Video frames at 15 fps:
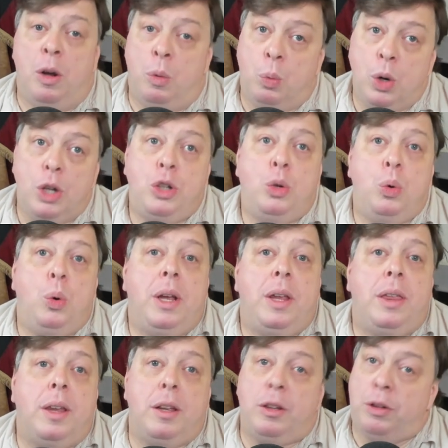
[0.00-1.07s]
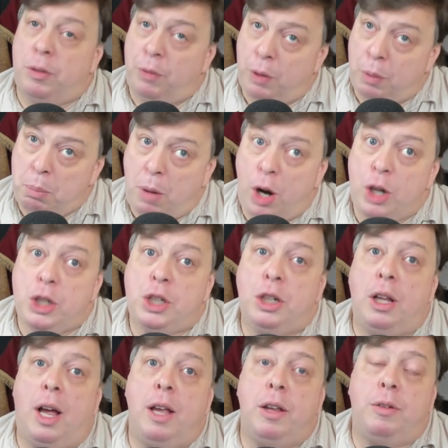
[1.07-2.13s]
We're doing this for
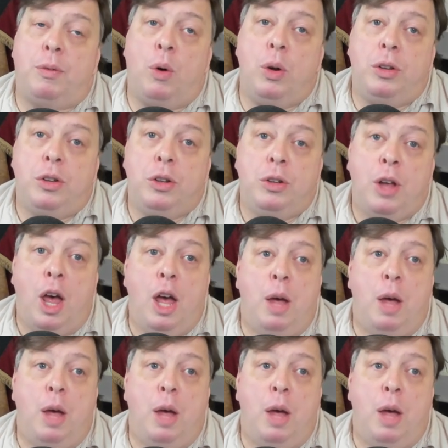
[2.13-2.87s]
marginalized voices